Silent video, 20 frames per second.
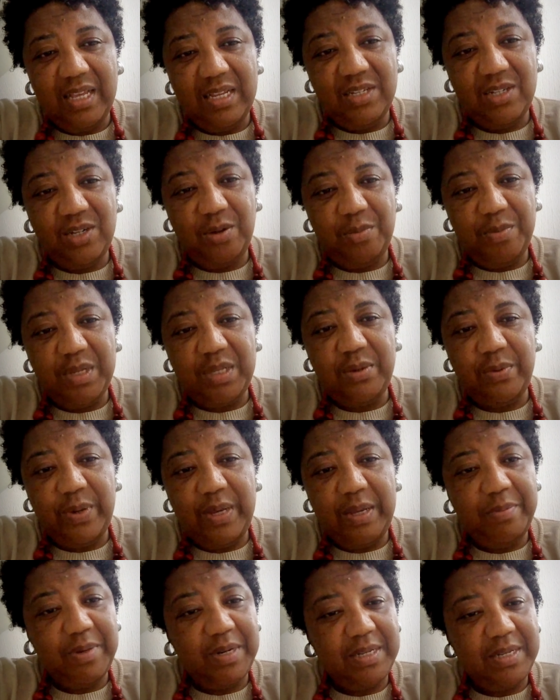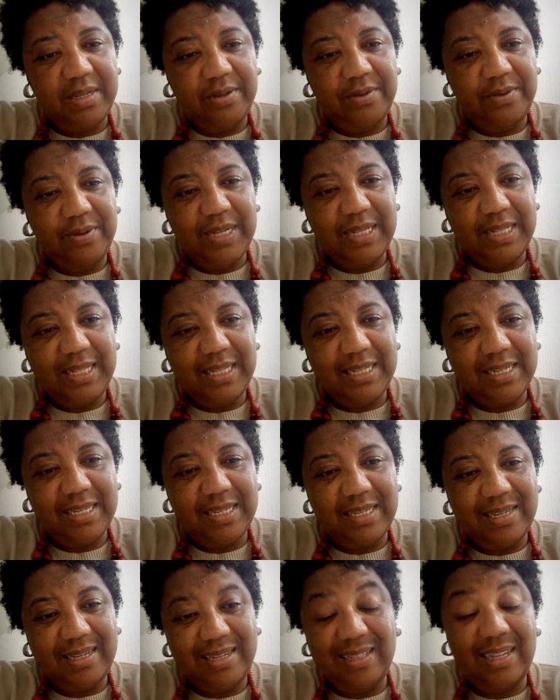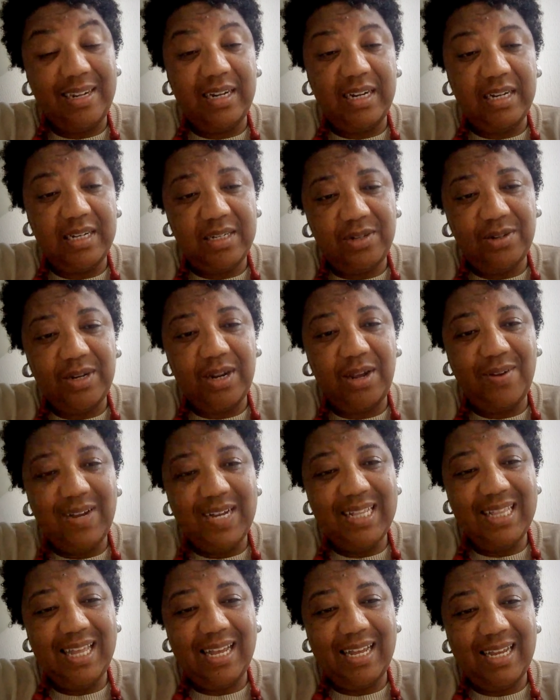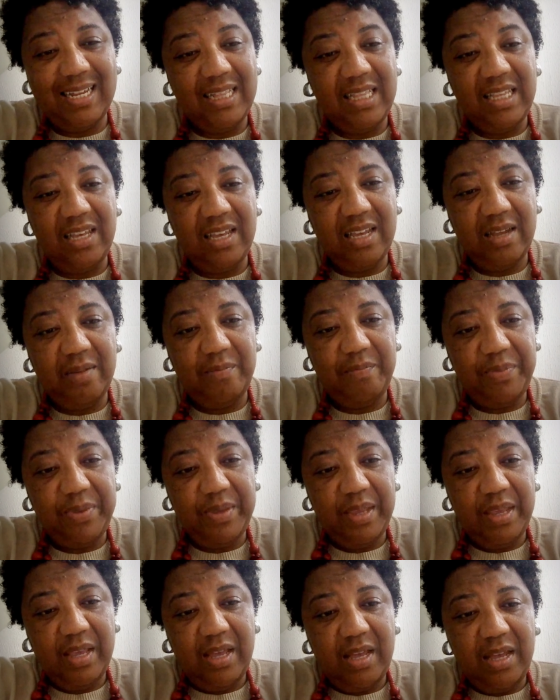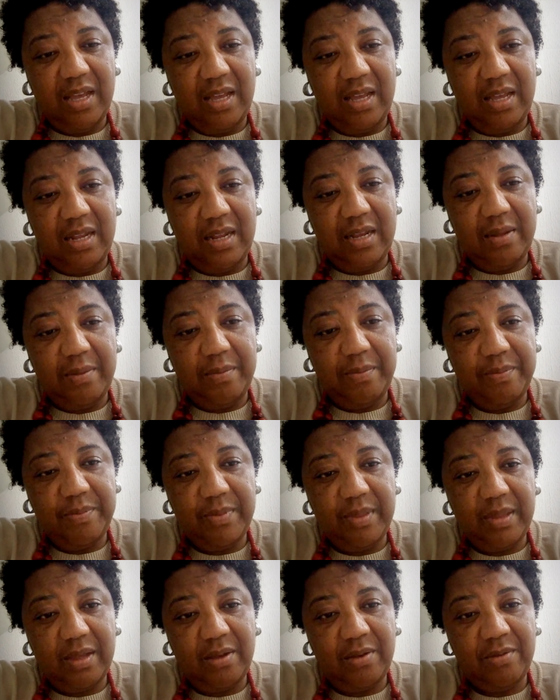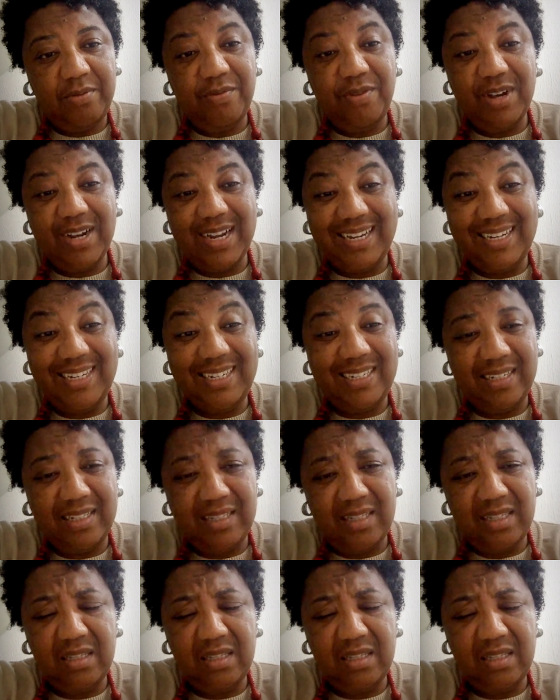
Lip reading: geometry in Brazil and this international idea of vocation.